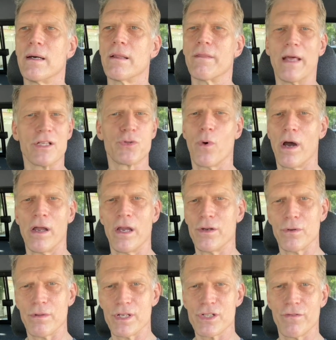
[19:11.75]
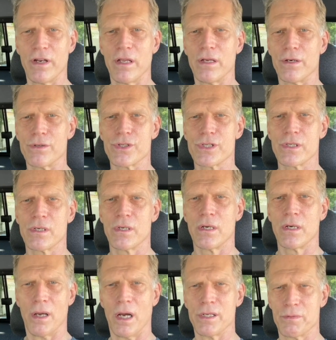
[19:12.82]
That's why I do these videos.
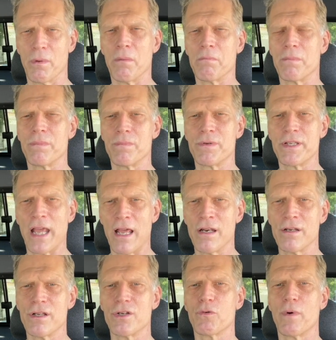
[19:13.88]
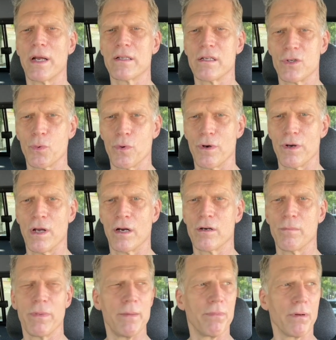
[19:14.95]
I tend to direct it toward younger
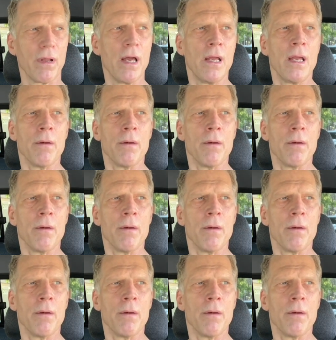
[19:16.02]
people,